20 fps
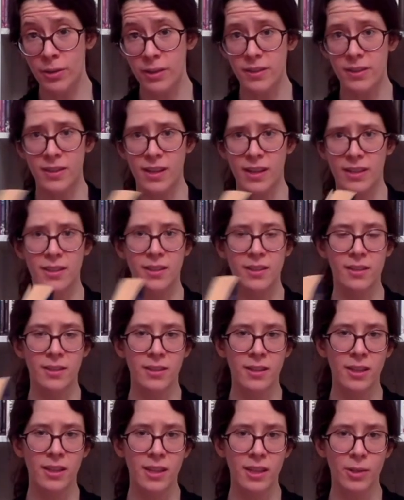it sets the
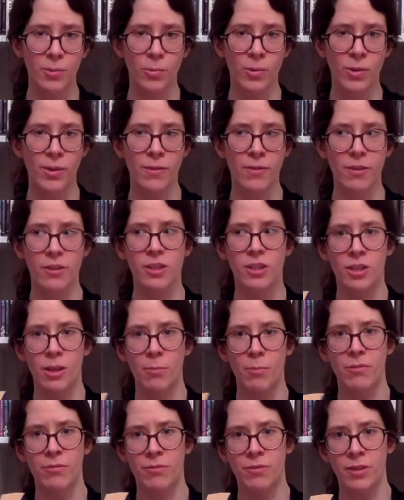scene with some
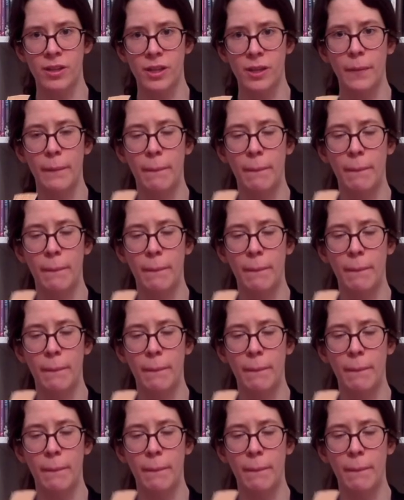of the